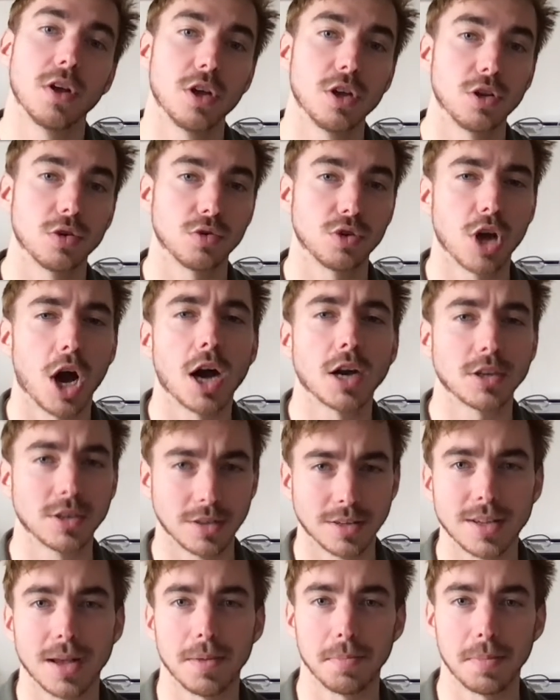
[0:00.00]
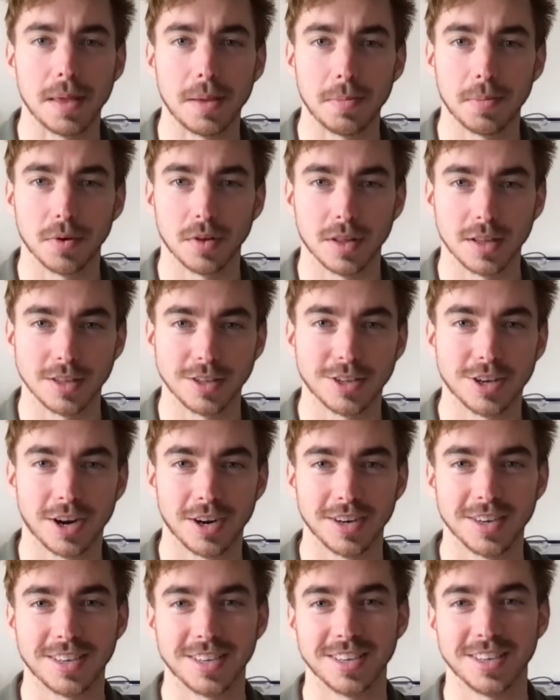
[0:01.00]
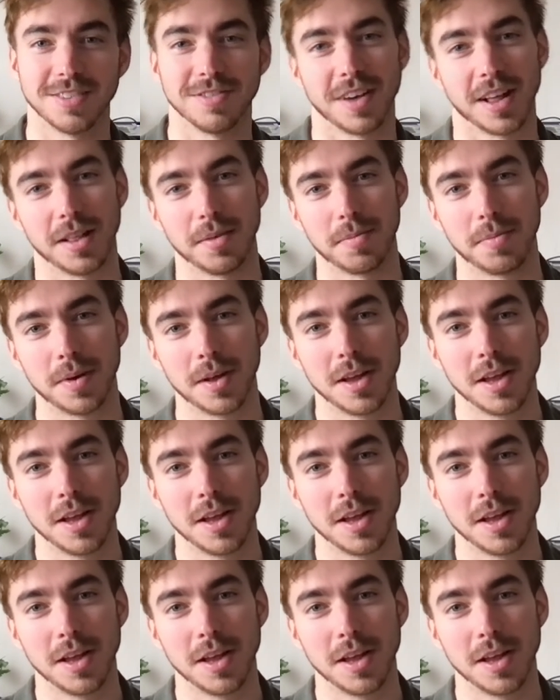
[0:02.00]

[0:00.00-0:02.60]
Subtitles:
have talked to some people and started to develop